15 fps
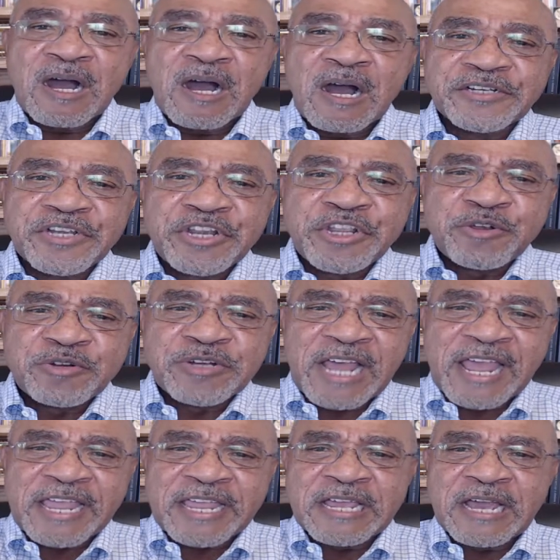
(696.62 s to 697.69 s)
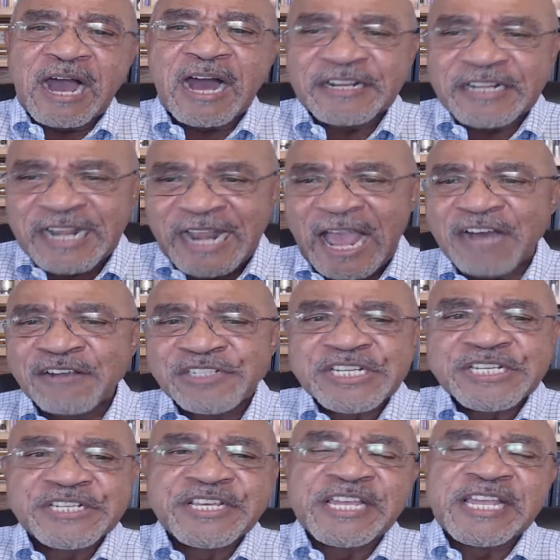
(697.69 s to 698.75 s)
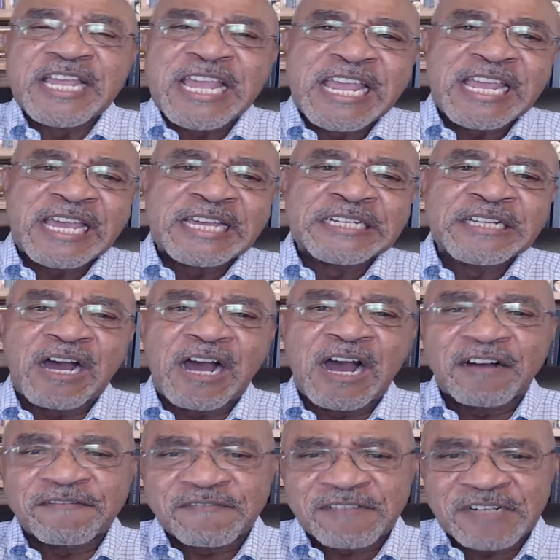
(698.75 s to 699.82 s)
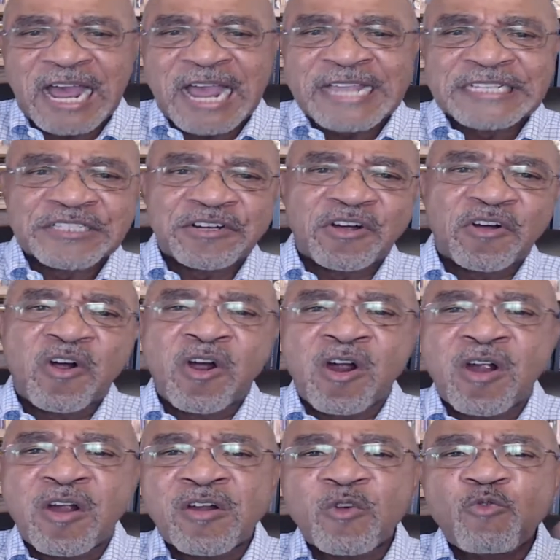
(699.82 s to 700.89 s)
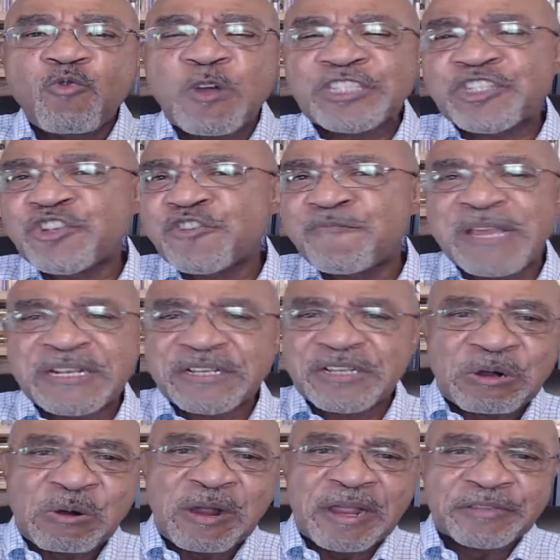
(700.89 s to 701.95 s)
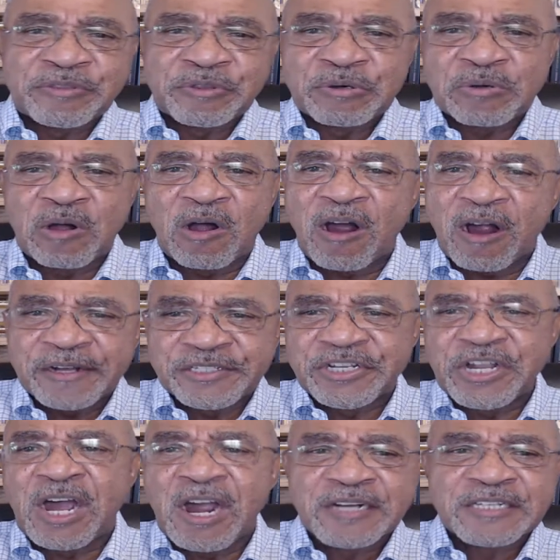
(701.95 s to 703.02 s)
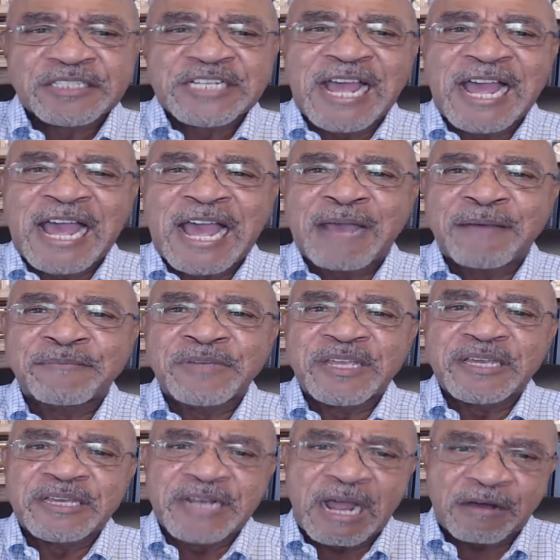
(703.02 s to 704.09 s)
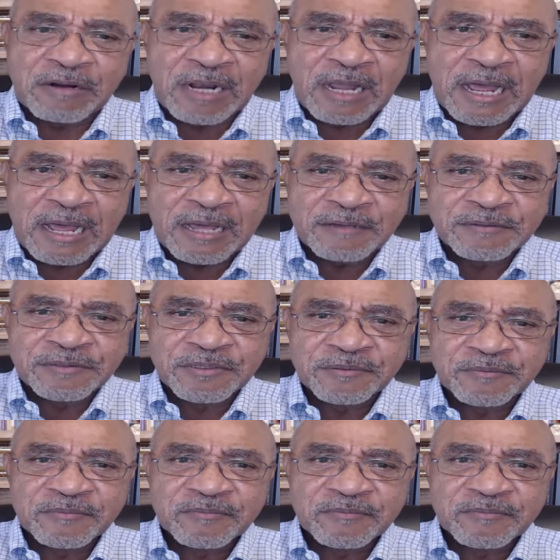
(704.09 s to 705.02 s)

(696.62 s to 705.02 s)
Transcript: A new day announces the end of night or what you've been going through or dark time in our lives.